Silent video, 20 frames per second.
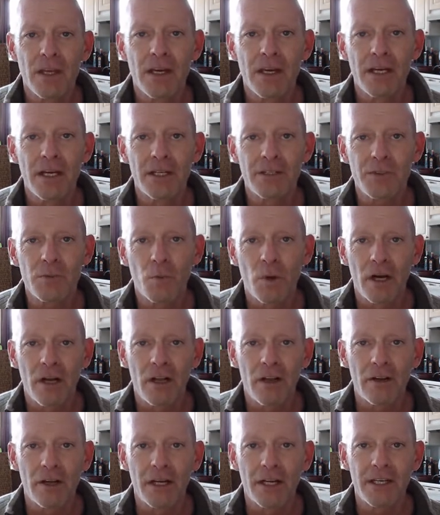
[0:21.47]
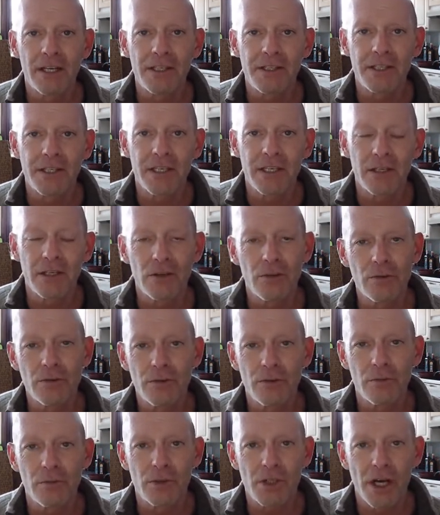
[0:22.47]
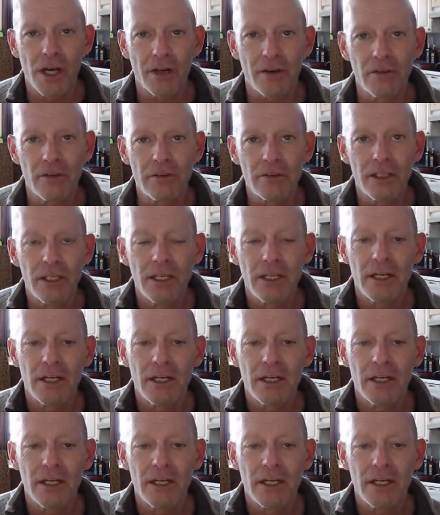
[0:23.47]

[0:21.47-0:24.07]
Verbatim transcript: as well as a YouTube channel.